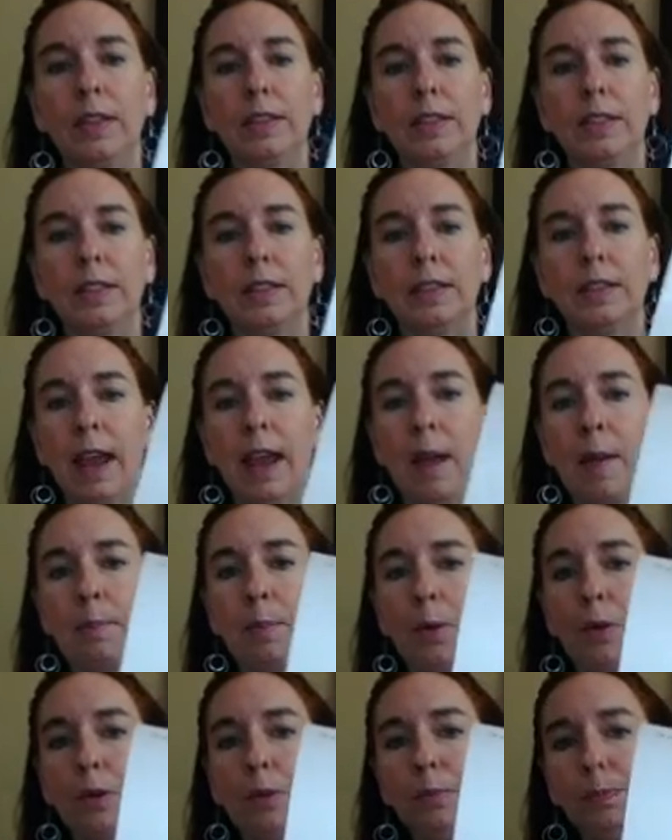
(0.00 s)
this
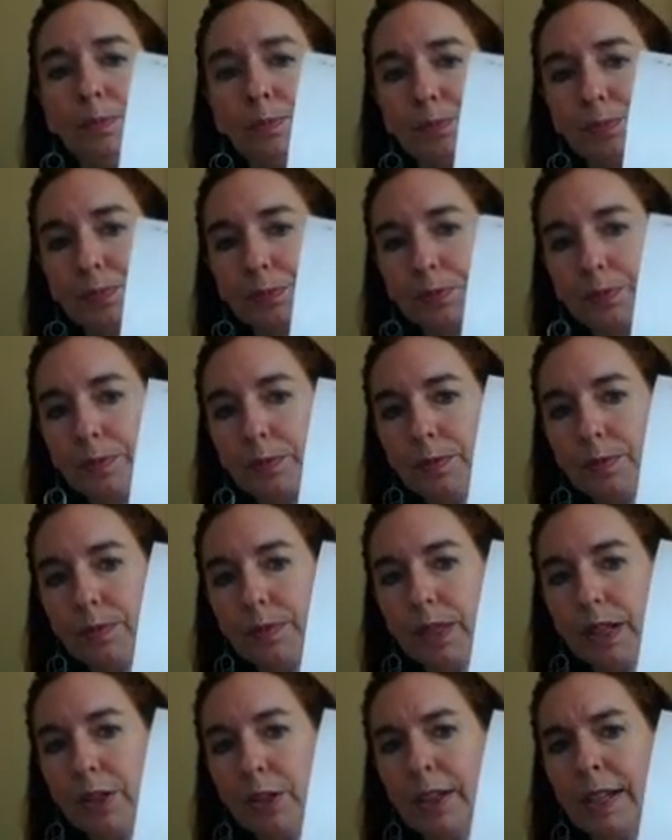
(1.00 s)
example,
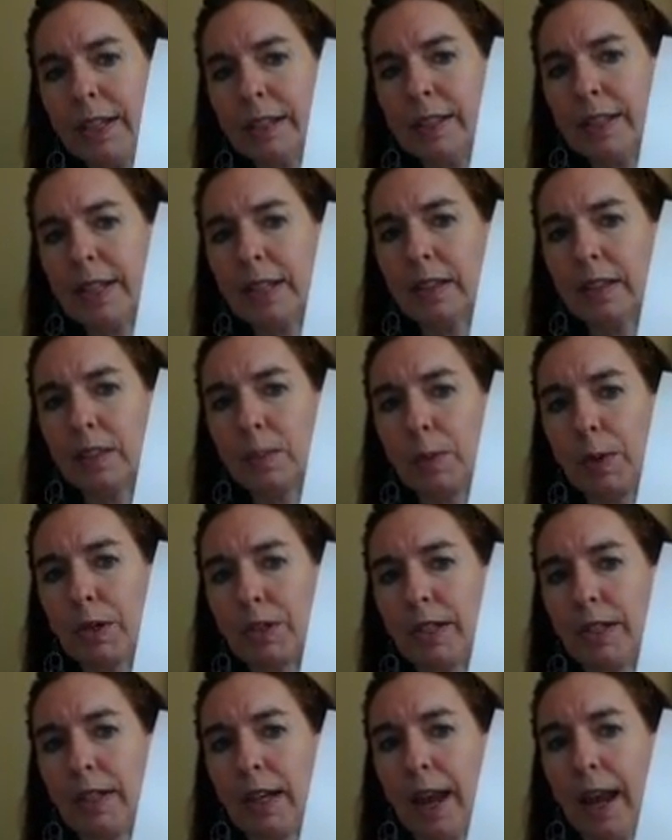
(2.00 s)
you can see this
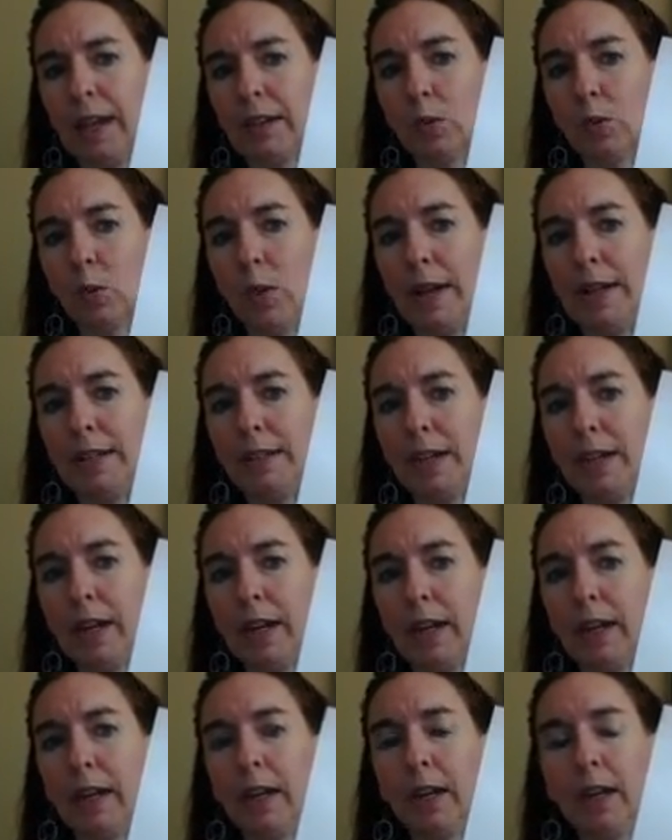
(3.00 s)
person has
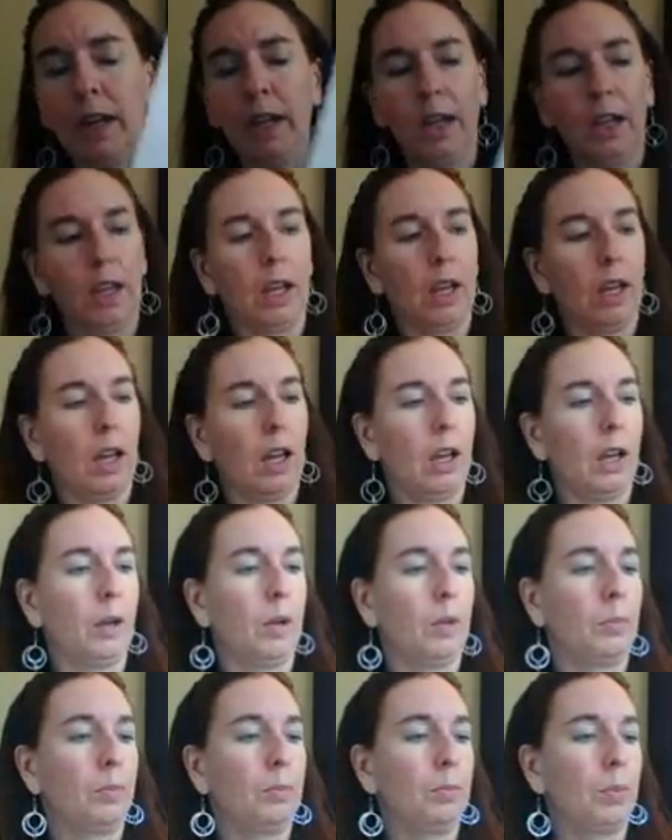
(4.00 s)
wasting
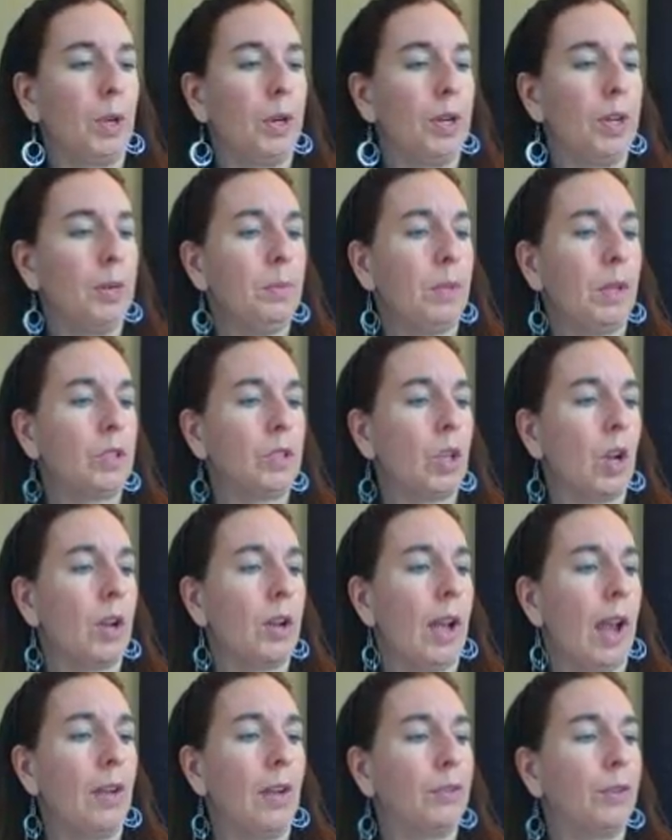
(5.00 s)
pretty much
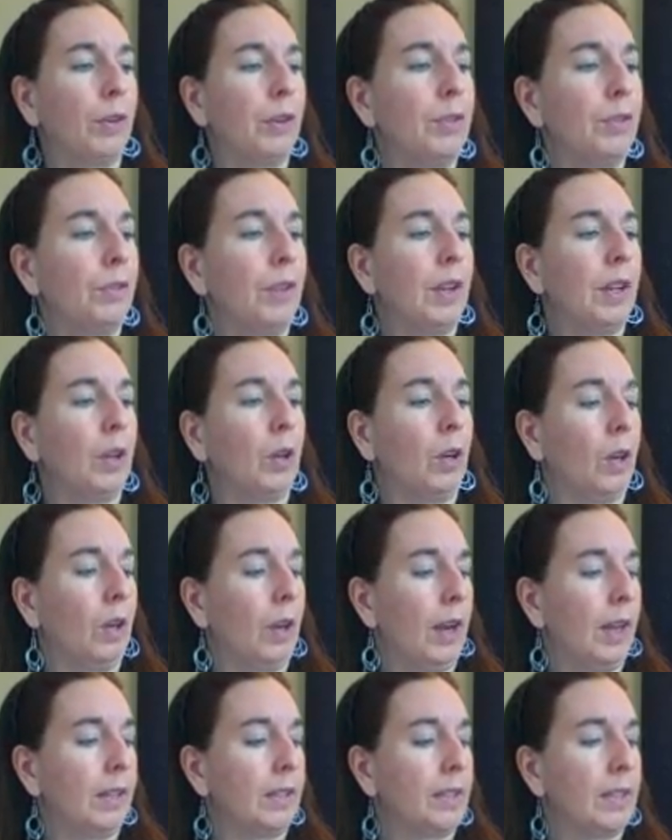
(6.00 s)
on every
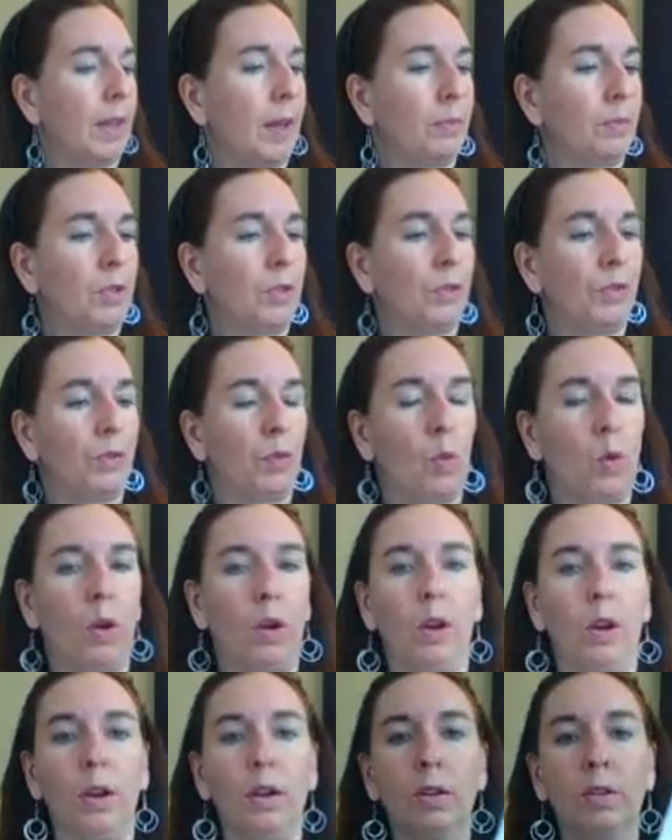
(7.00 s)
finger except
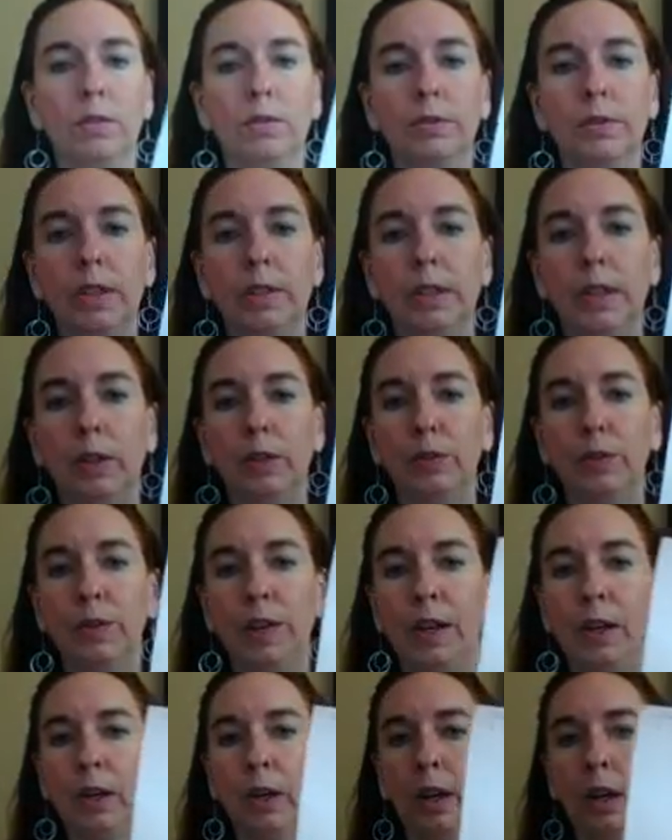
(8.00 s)
for the little
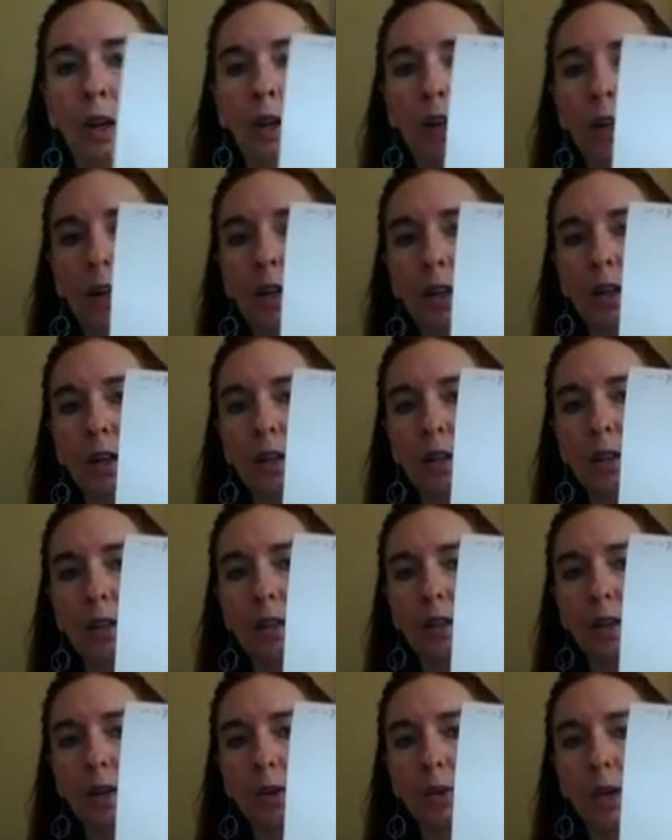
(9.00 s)
finger.
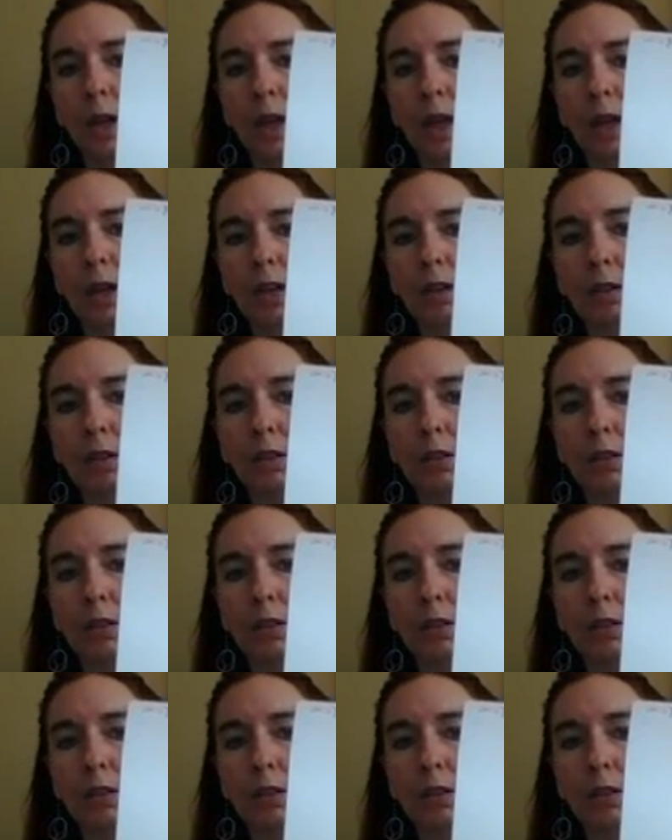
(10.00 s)
Okay.